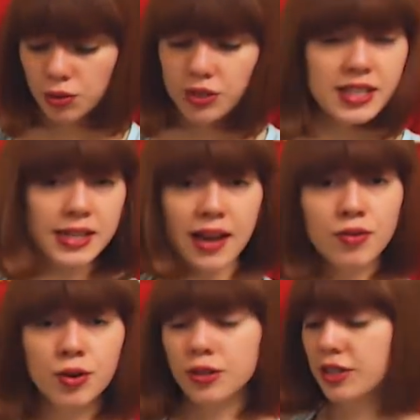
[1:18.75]
who doesn't have
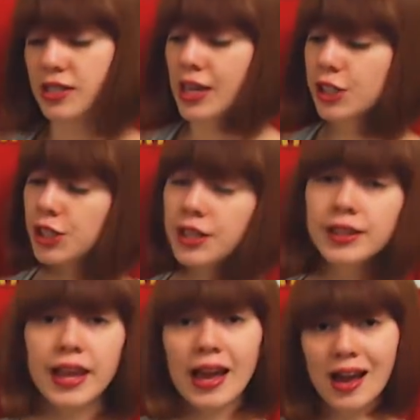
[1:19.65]
their own little section,
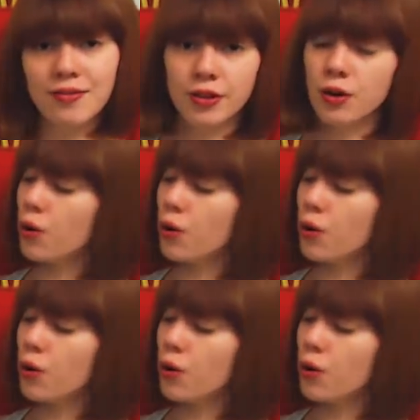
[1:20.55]
they have their